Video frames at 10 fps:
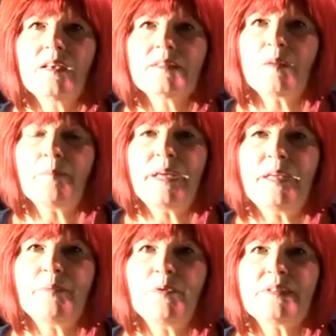Some
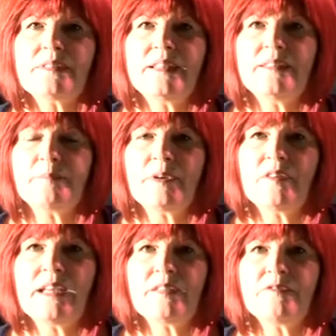people see
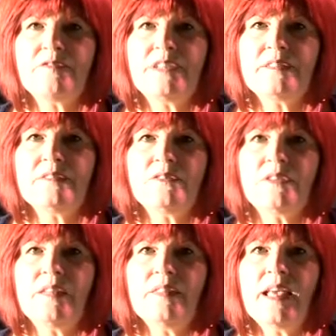spirit
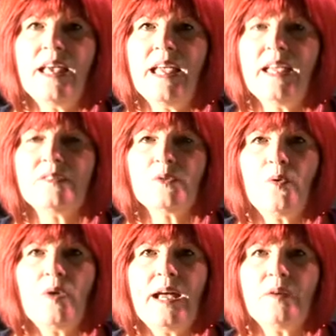in their head
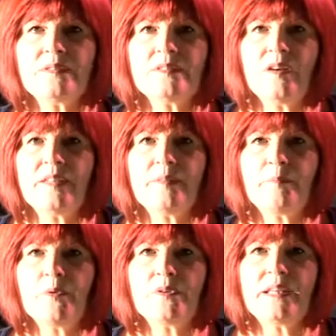or outside
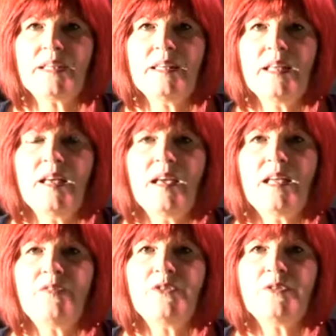the body.
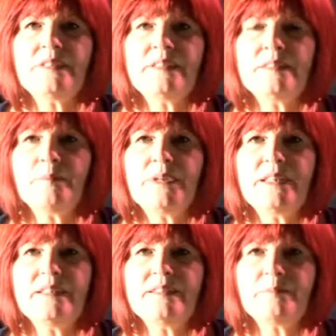If you see
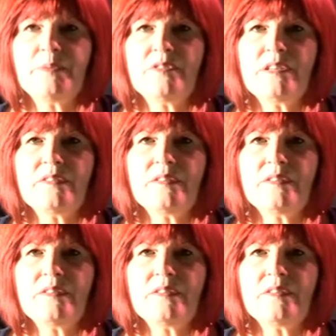somebody in spirit,